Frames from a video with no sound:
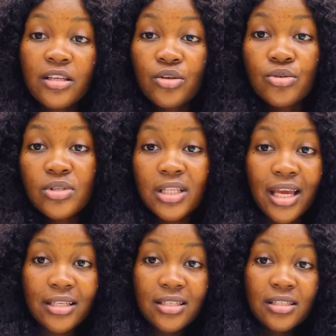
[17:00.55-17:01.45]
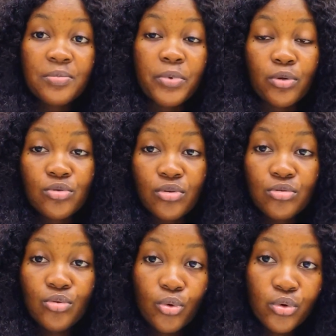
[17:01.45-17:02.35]
Then use like seat belts
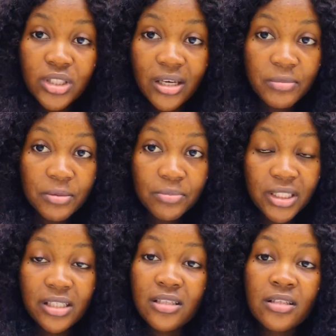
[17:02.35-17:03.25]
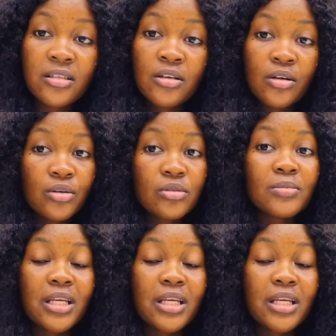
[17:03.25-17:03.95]
just to hold them in place, something